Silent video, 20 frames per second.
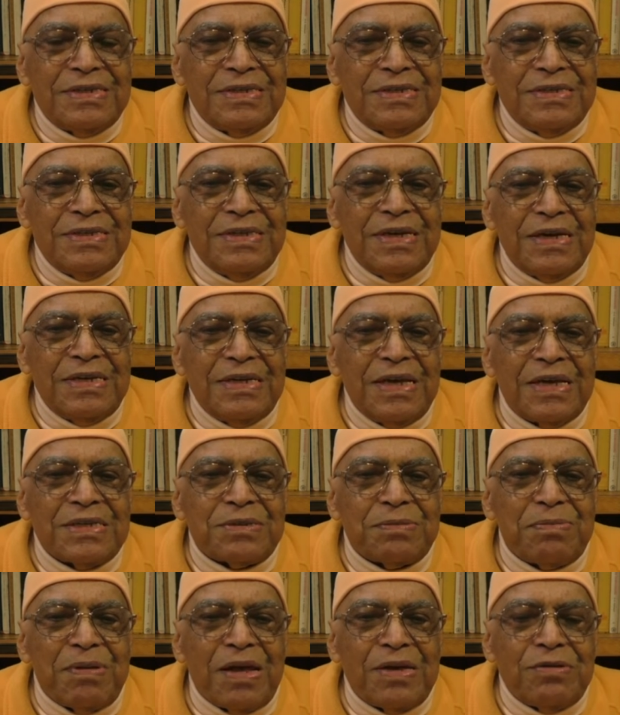Then he
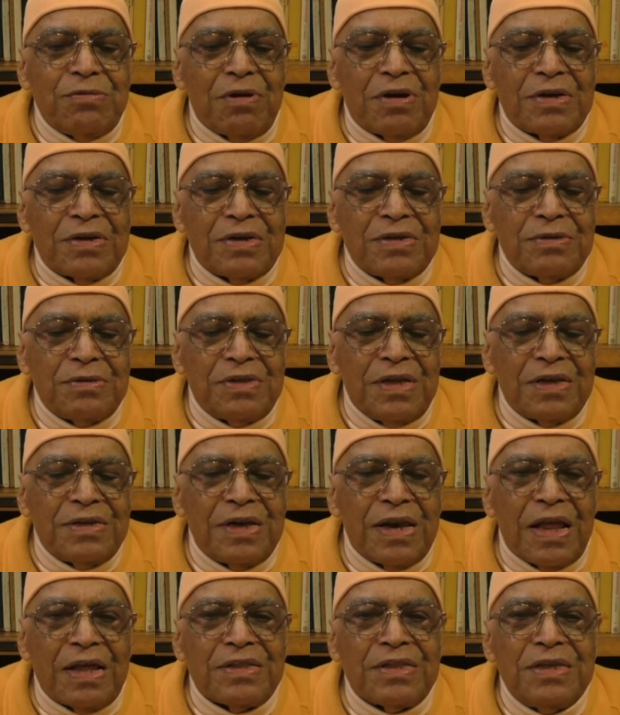explained what the
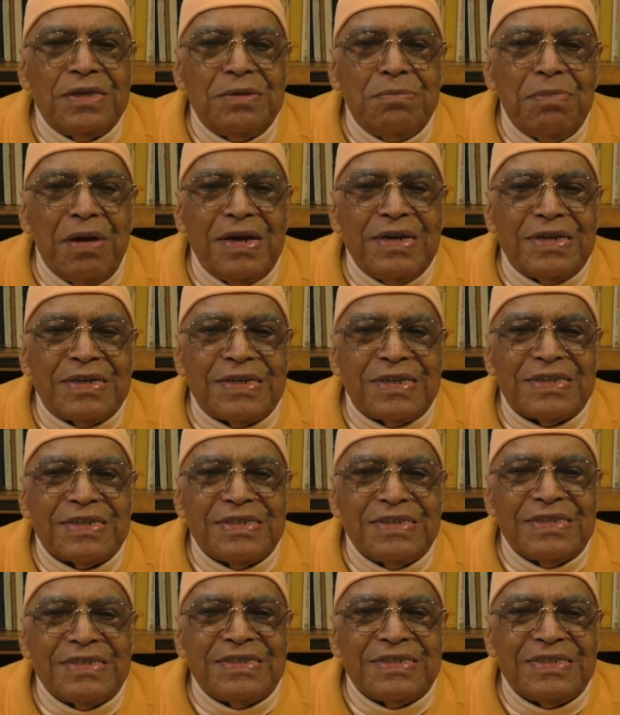nothing meant.
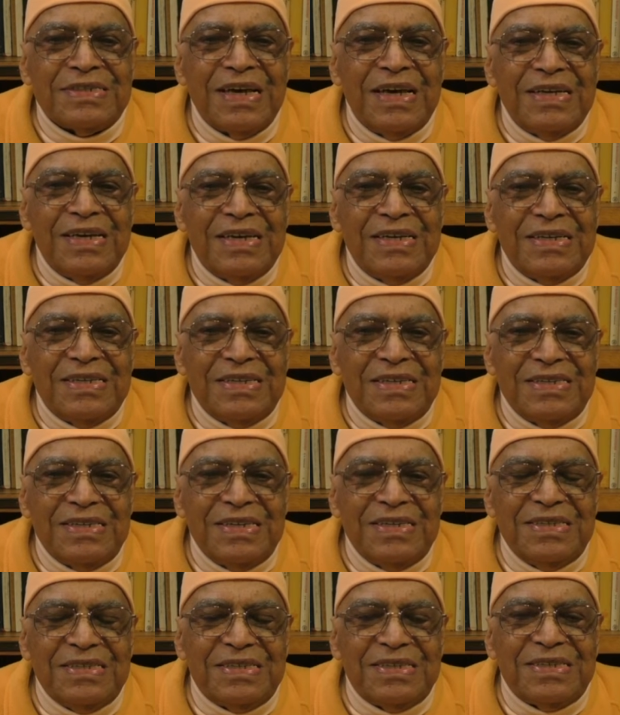
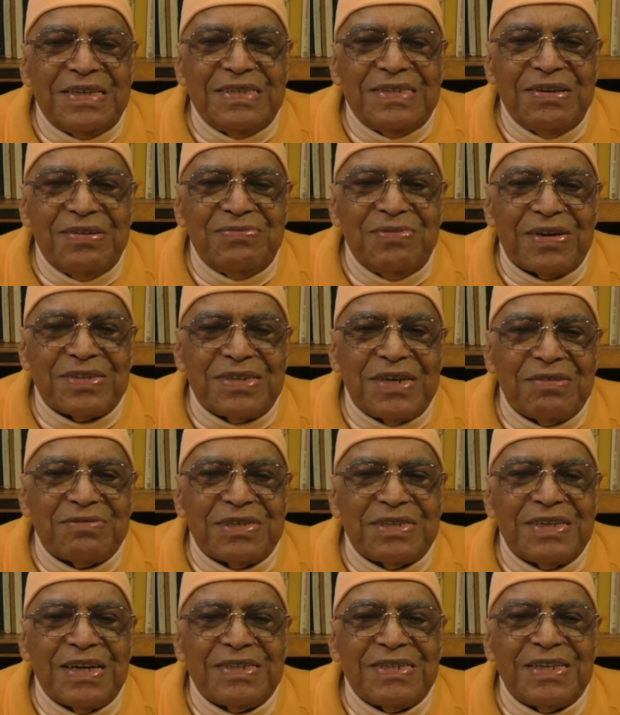He must have
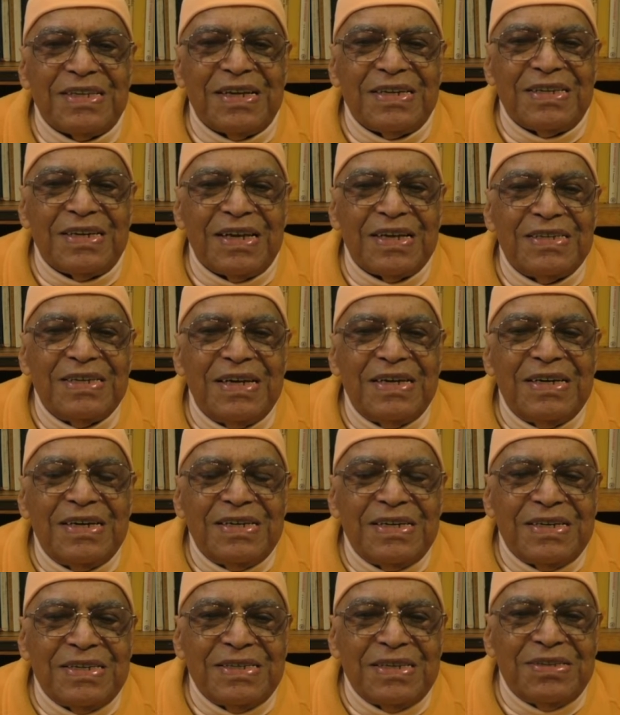said that
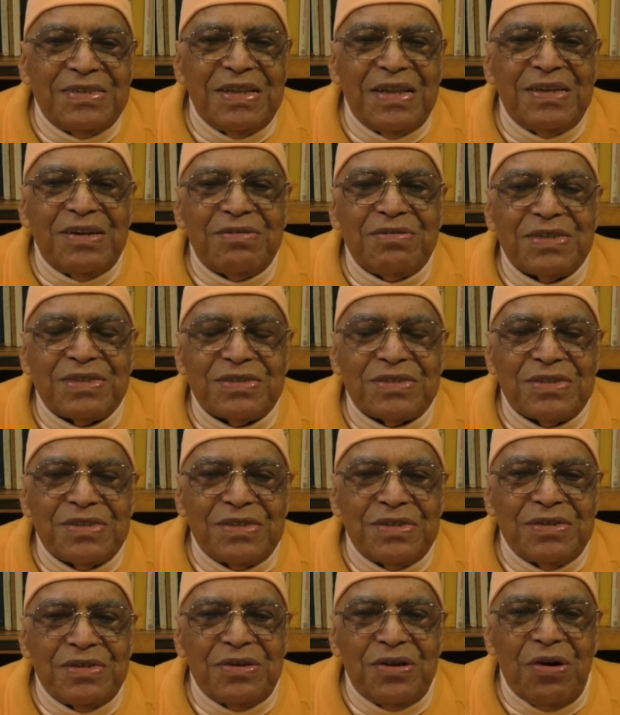there was
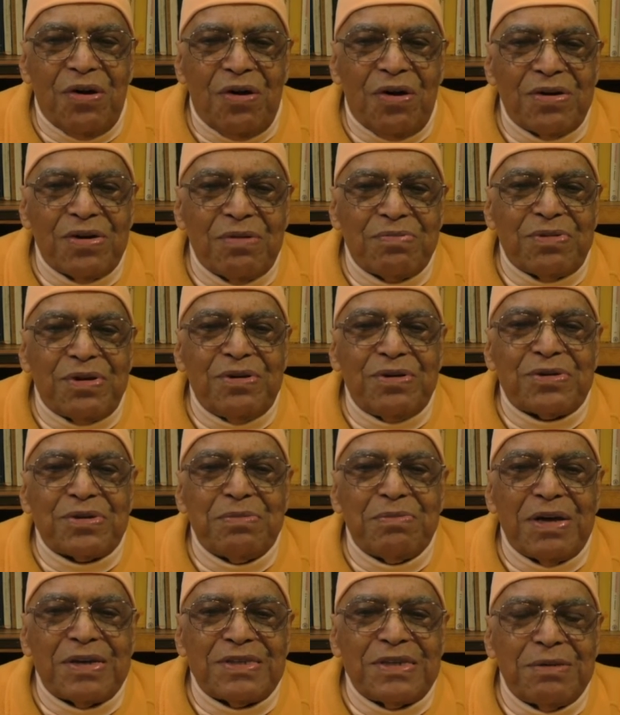God, of course,
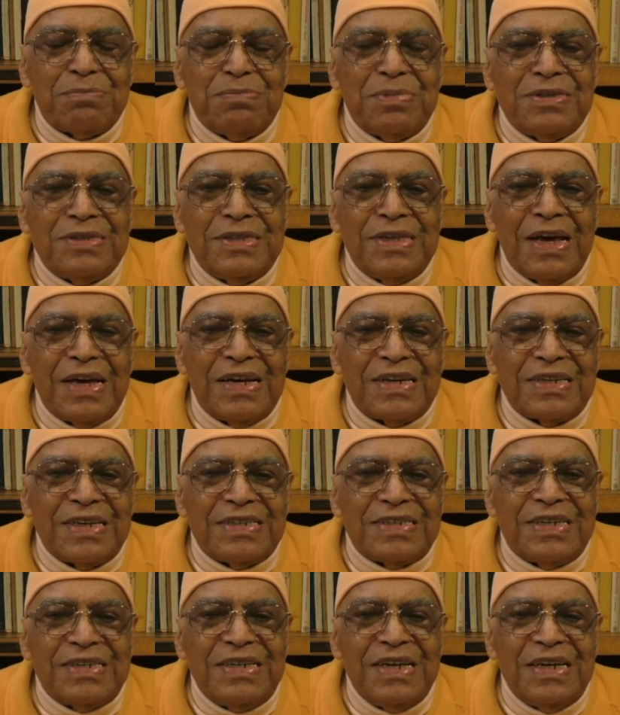must have been there,
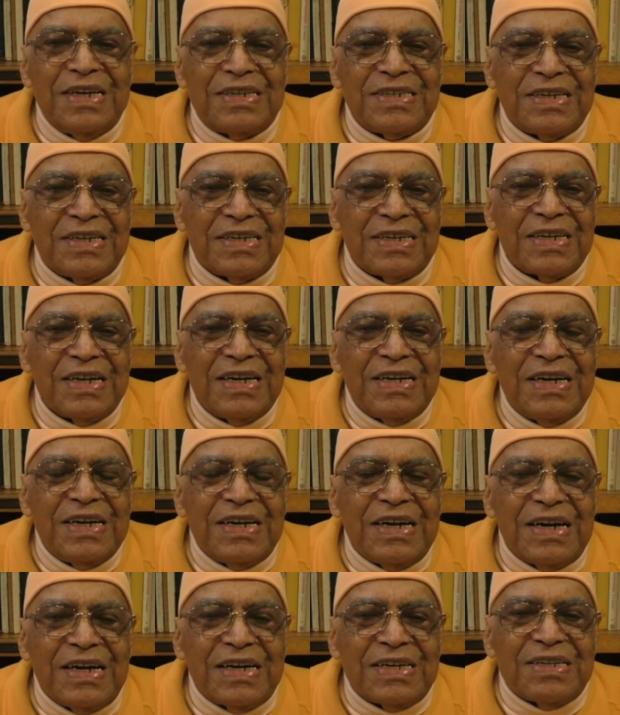created.
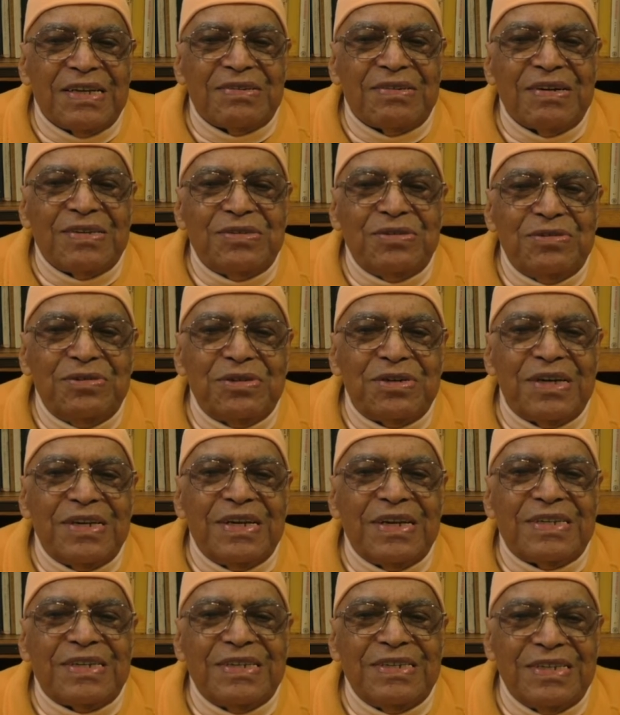Otherwise, who
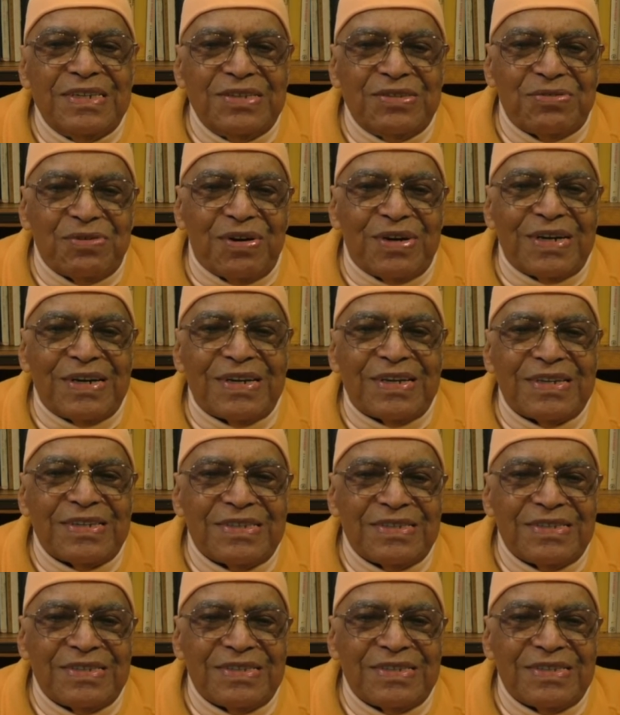created this world?